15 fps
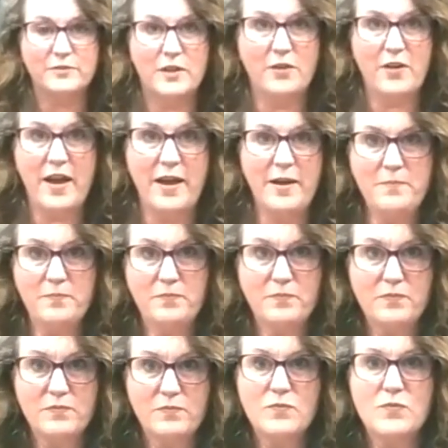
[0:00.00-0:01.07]
Okay,
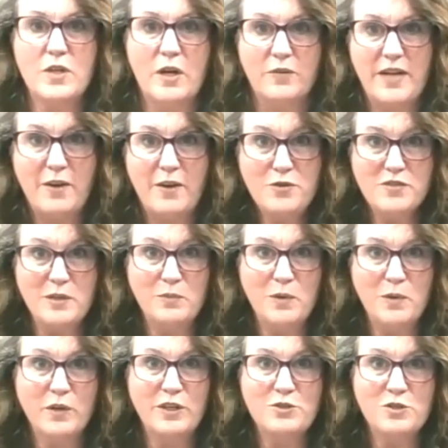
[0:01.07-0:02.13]
so now you've seen what
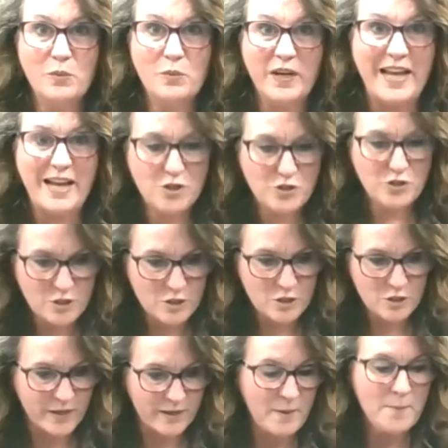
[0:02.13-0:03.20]
we're going to do. We're going to actually do
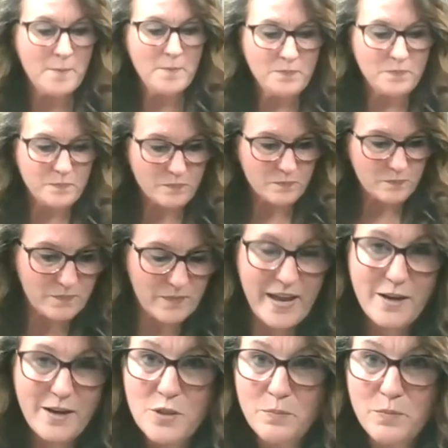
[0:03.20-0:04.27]
it.
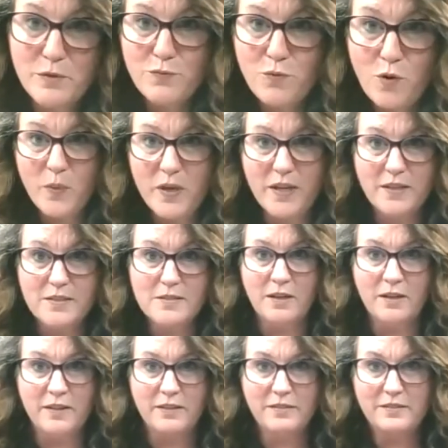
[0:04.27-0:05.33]
Actually, before we get
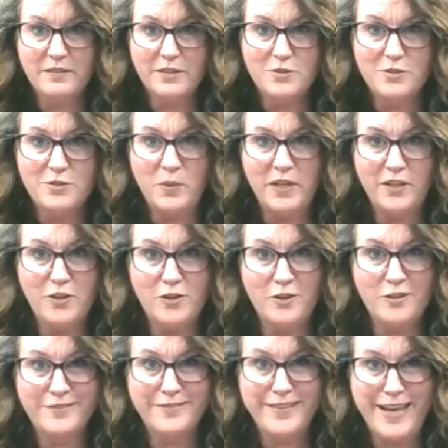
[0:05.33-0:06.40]
started, did you bring
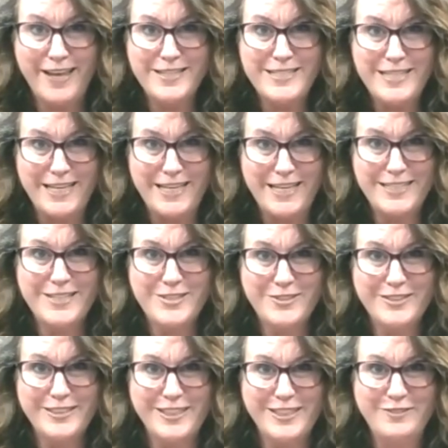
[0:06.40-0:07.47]
your hand sanitizer?
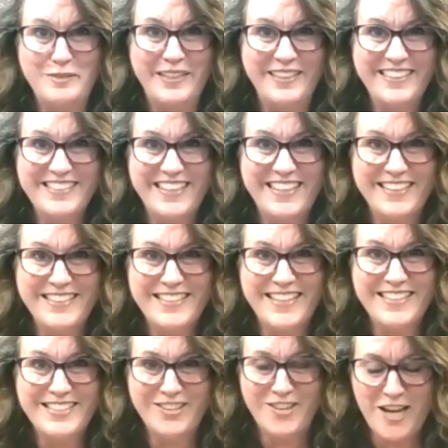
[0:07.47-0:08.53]
Did everybody
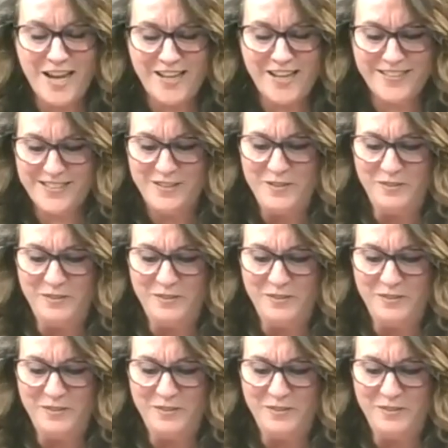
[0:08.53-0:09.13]
sanitize their hands?